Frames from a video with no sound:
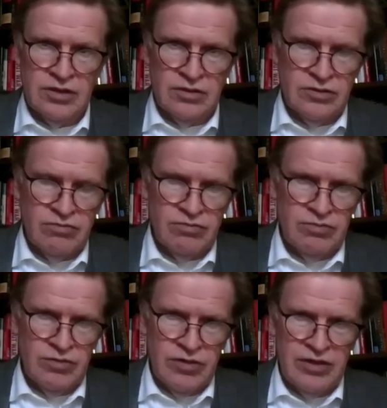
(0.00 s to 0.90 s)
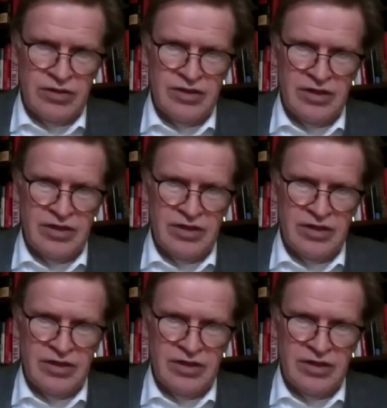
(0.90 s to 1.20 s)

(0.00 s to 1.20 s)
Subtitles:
So you know that